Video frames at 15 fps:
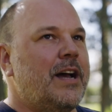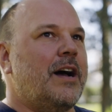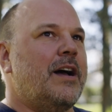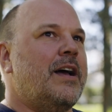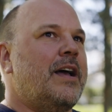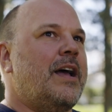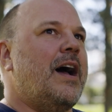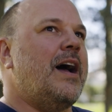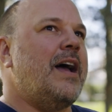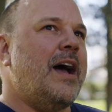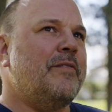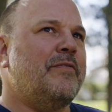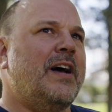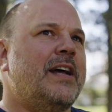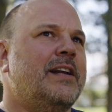I
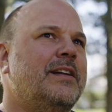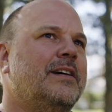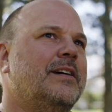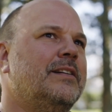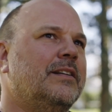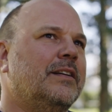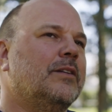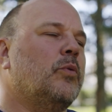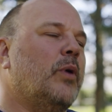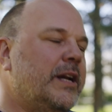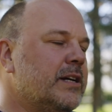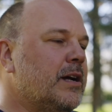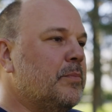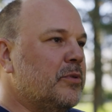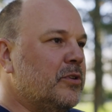have had quite
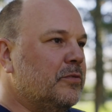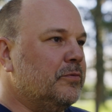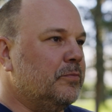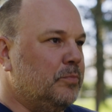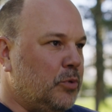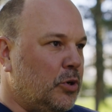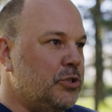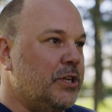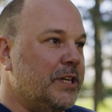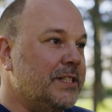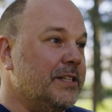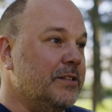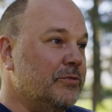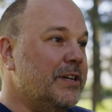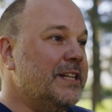a number of
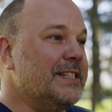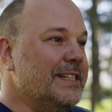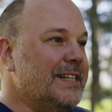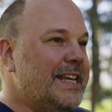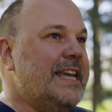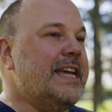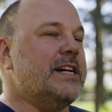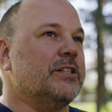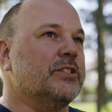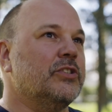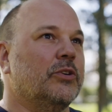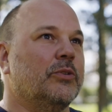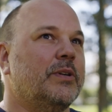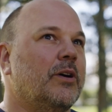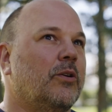projects in recent years.
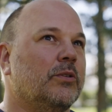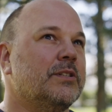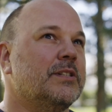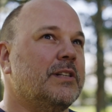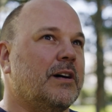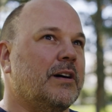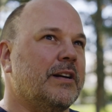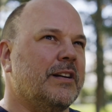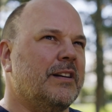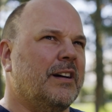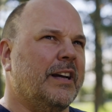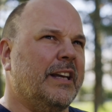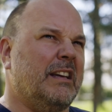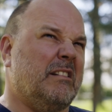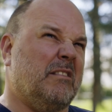So it all started
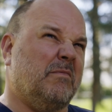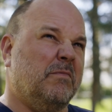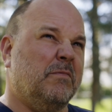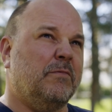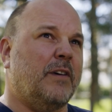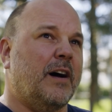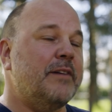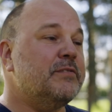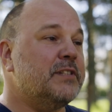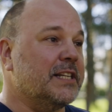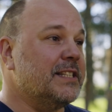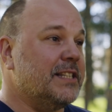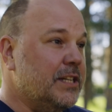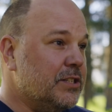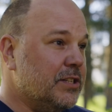like
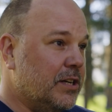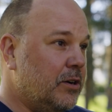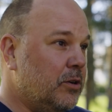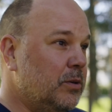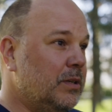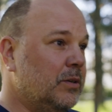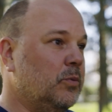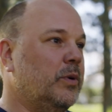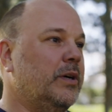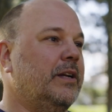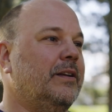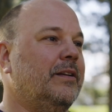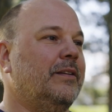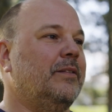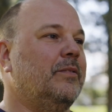5-6 years ago
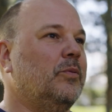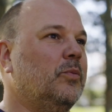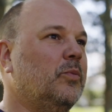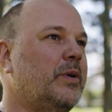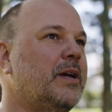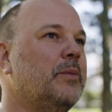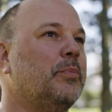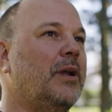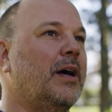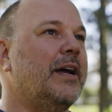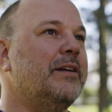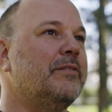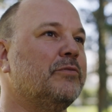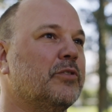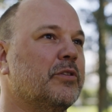when we
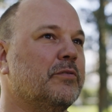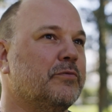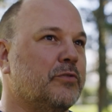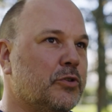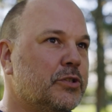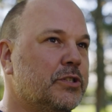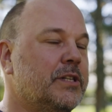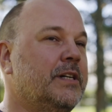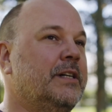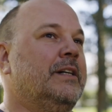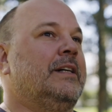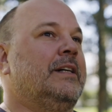applied for the first